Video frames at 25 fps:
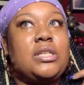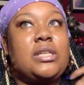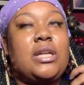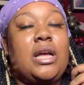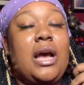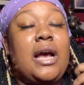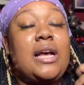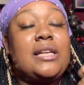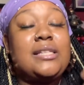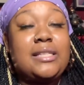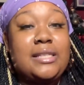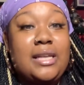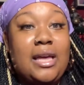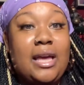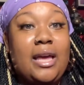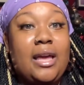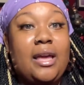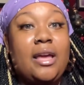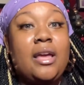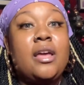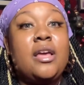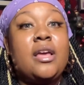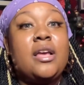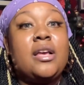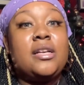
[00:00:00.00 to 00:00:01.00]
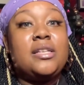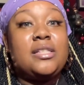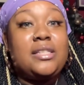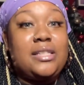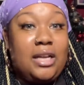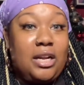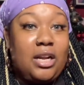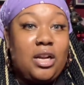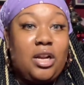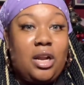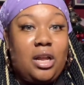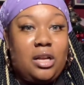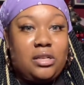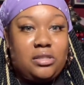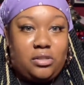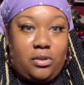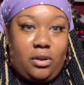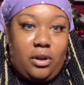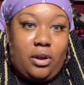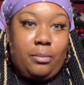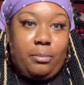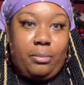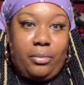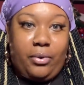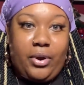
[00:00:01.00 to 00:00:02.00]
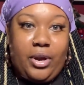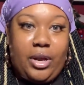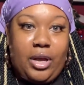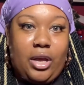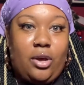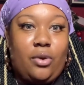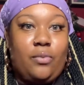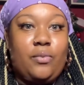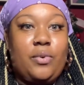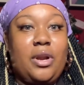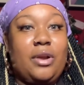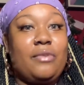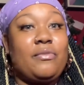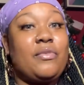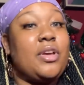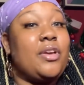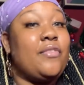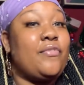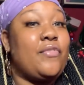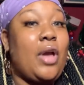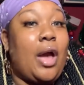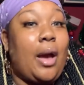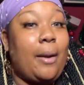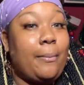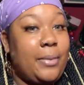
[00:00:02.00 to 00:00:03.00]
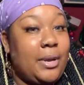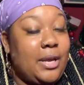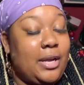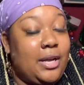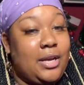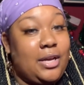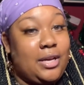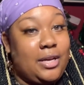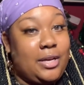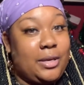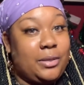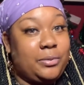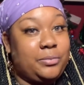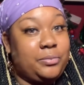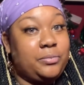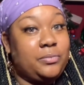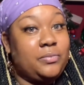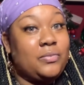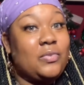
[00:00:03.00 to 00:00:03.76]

I say Santa Claus is going to bring it or whatever if y'all be good.